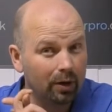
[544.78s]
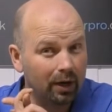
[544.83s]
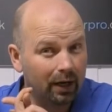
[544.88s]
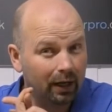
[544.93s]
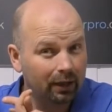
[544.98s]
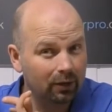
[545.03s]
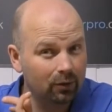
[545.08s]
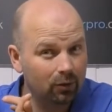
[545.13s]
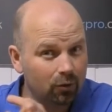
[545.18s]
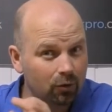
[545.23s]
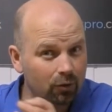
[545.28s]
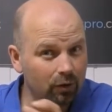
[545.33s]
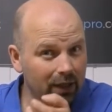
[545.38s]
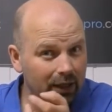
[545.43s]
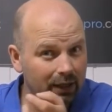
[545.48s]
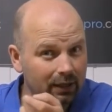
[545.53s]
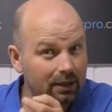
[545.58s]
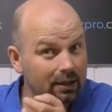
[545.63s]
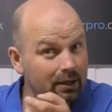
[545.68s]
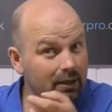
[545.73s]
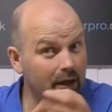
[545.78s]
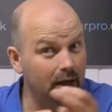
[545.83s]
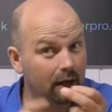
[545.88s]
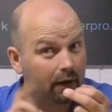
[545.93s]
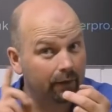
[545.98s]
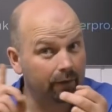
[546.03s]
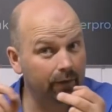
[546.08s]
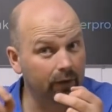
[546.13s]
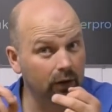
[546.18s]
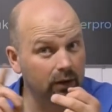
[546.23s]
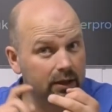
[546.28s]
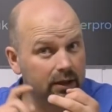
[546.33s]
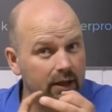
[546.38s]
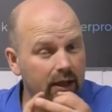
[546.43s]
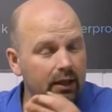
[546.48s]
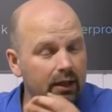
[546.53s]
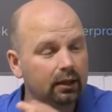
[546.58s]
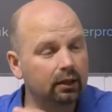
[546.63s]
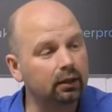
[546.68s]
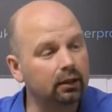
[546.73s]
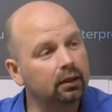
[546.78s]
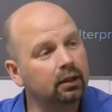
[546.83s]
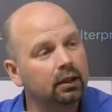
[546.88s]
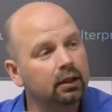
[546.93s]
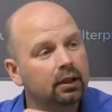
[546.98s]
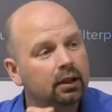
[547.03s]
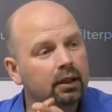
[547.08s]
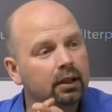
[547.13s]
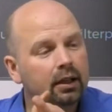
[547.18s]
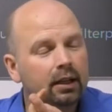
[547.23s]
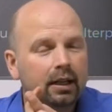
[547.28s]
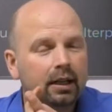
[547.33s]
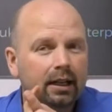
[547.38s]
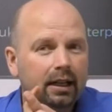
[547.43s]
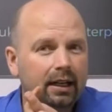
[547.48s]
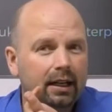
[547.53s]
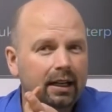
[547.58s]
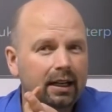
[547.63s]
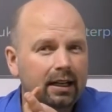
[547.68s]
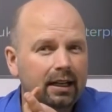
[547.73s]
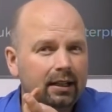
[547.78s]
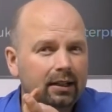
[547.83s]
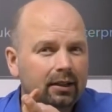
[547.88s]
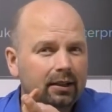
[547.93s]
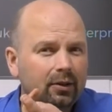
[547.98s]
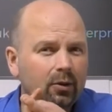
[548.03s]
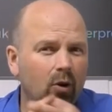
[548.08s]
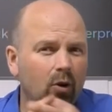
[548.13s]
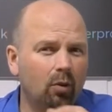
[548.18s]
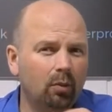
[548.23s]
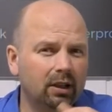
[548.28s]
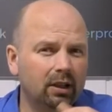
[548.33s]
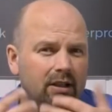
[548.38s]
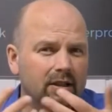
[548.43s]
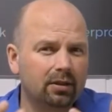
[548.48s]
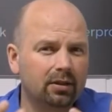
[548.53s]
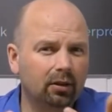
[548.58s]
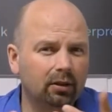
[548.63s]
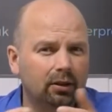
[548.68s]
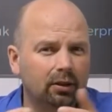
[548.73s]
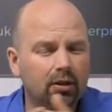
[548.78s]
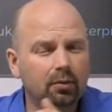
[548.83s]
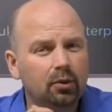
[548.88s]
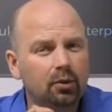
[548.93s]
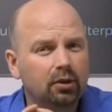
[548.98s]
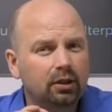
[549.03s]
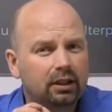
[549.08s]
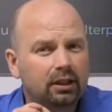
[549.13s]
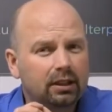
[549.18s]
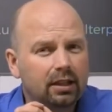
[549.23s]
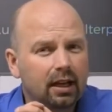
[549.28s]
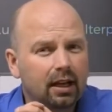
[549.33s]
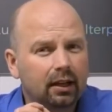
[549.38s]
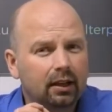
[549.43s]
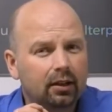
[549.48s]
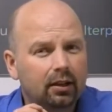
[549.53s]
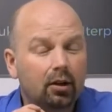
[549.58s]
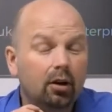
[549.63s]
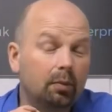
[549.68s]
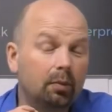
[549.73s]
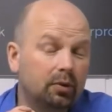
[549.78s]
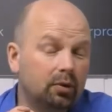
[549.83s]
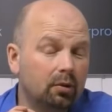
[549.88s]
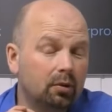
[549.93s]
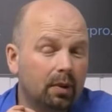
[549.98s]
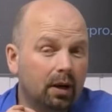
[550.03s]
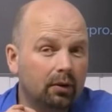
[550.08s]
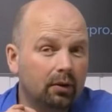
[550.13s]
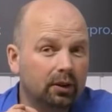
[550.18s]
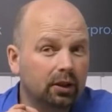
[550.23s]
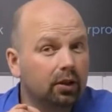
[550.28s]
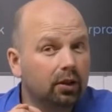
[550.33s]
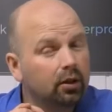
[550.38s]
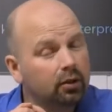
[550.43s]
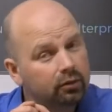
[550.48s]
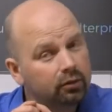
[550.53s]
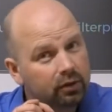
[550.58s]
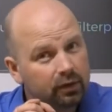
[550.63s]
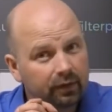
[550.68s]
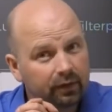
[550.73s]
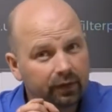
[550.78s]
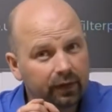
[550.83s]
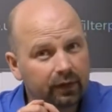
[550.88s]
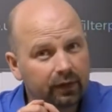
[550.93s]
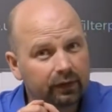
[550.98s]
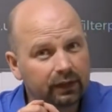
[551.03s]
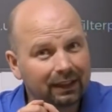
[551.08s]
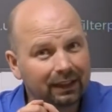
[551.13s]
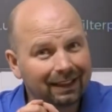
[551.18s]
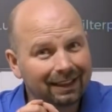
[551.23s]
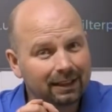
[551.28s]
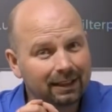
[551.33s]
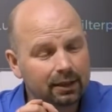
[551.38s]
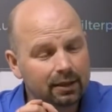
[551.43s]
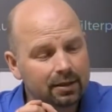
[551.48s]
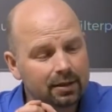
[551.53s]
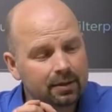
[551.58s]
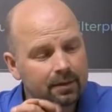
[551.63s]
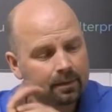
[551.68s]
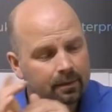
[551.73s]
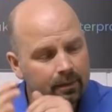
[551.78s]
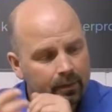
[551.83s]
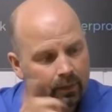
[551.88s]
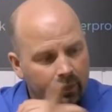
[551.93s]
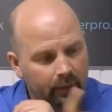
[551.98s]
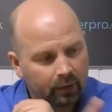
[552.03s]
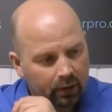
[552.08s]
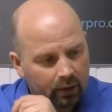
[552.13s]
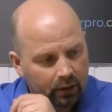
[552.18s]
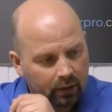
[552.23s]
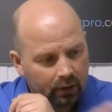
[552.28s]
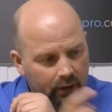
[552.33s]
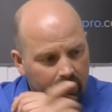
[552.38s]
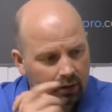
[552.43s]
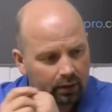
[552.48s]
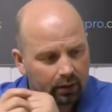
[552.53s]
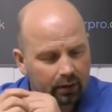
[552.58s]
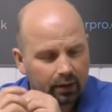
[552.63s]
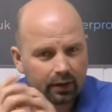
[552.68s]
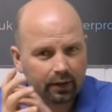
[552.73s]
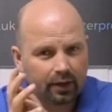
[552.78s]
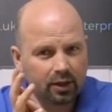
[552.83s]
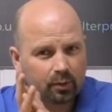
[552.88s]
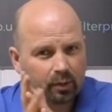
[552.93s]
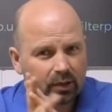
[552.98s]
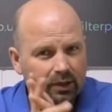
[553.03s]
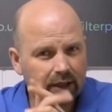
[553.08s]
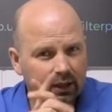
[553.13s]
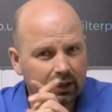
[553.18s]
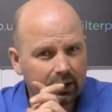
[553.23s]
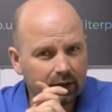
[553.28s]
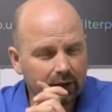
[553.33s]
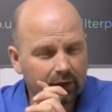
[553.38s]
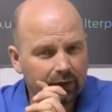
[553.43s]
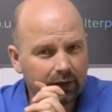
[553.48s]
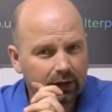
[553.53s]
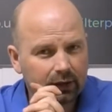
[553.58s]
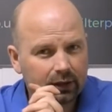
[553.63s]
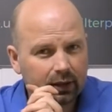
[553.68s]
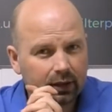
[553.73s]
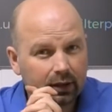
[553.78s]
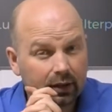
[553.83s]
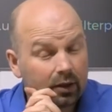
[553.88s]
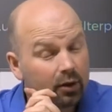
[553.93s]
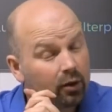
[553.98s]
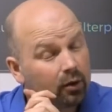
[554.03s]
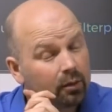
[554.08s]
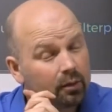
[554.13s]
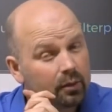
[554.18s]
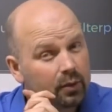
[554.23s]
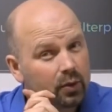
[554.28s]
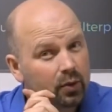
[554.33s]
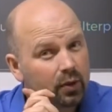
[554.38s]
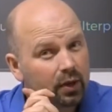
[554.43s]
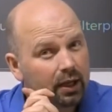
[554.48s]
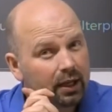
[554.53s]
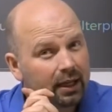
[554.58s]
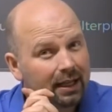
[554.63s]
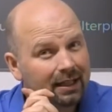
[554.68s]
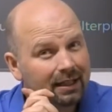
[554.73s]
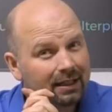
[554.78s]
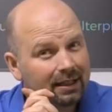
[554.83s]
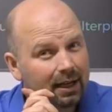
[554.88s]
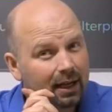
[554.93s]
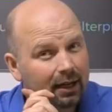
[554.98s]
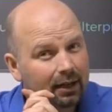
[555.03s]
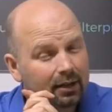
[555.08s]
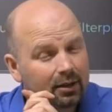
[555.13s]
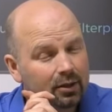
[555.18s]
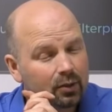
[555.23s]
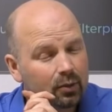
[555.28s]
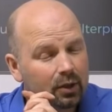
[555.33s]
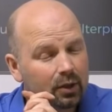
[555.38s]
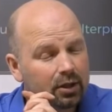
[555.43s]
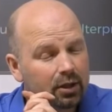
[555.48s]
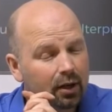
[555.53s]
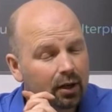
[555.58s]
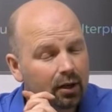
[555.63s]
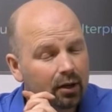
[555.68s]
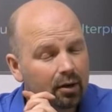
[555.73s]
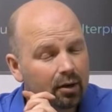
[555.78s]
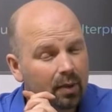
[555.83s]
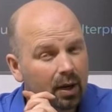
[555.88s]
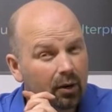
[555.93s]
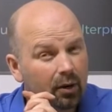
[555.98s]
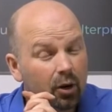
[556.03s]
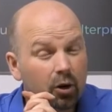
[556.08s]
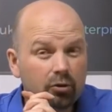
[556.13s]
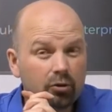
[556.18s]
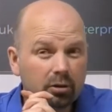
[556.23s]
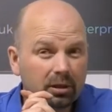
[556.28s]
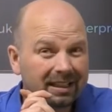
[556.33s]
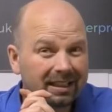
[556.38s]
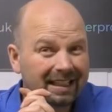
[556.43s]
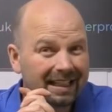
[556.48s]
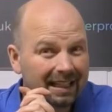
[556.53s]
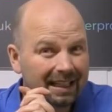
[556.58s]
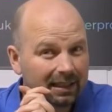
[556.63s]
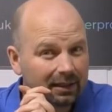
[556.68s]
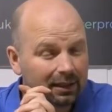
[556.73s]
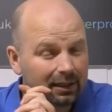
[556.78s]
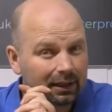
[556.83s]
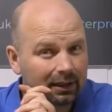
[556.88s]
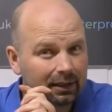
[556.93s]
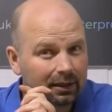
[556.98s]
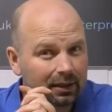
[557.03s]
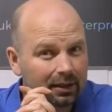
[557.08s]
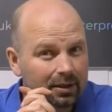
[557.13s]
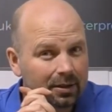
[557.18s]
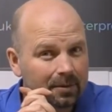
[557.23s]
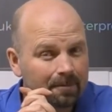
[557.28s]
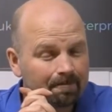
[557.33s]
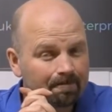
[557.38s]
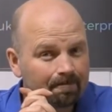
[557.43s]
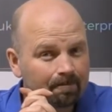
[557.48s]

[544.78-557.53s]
nitrates, full cycle, in a normally stocked community tank up to about 150 litres. This particular filter comes in tanks which are about 180 litres.